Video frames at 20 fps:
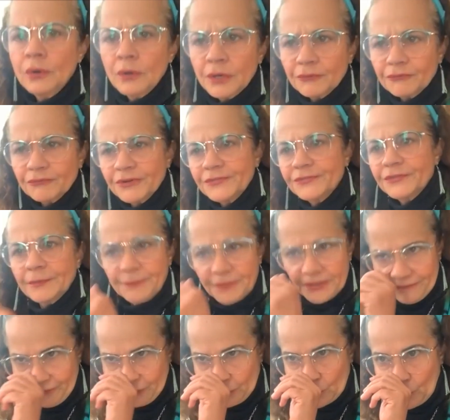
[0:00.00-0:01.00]
rhythm,
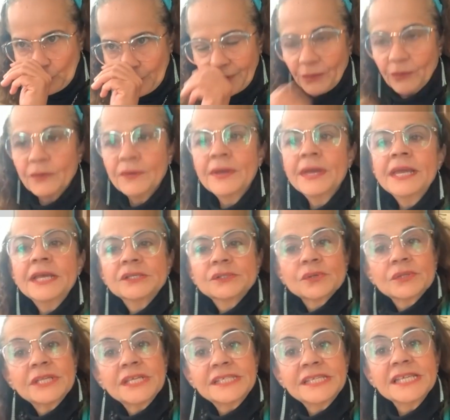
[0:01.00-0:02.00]
if you will. So
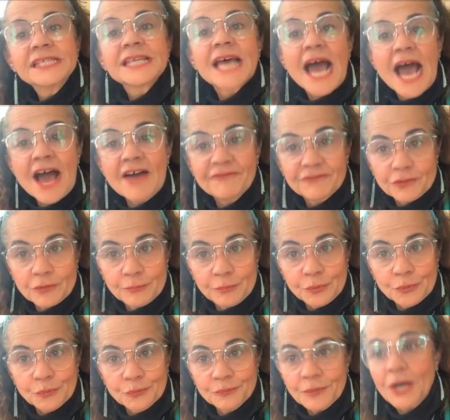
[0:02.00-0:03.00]
this is Afro
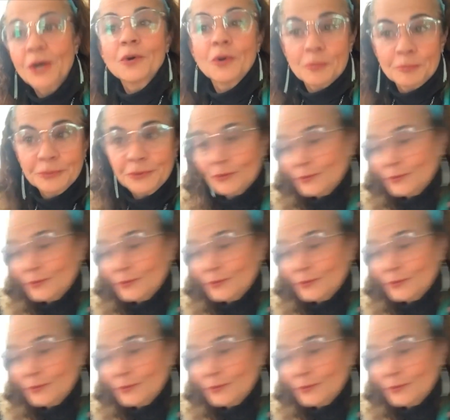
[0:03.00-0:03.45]
Blue. I hope you